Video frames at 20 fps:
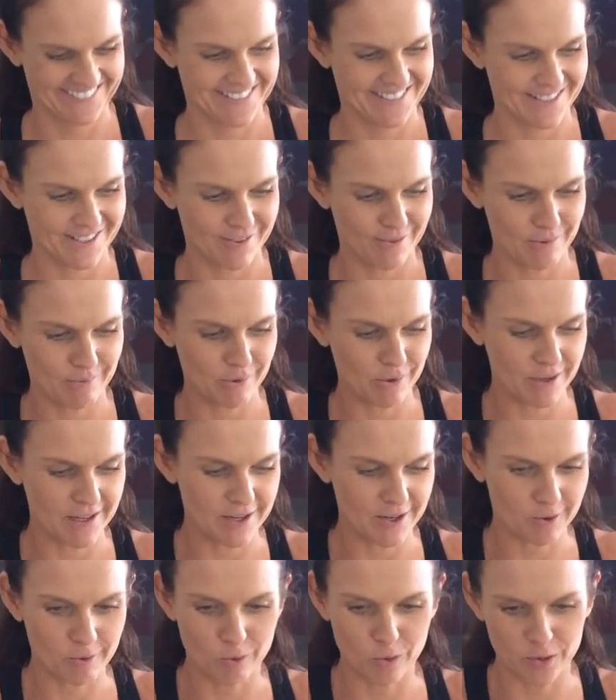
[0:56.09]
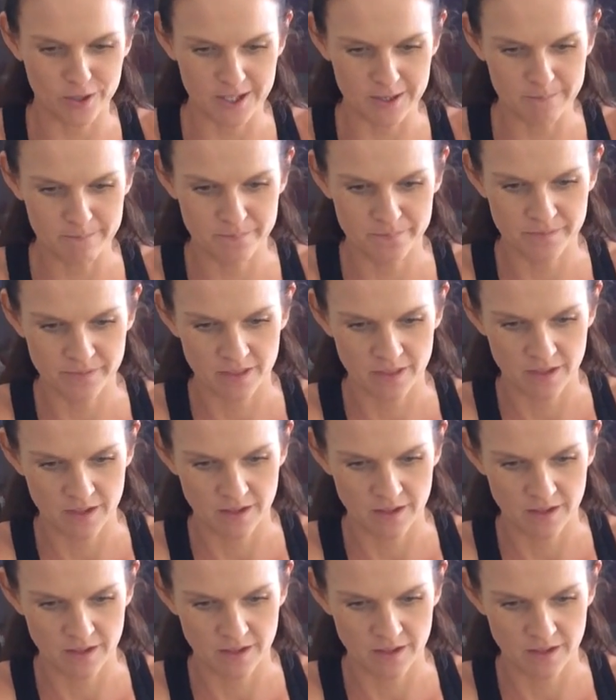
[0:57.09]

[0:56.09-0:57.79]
So we'll put in a 1/4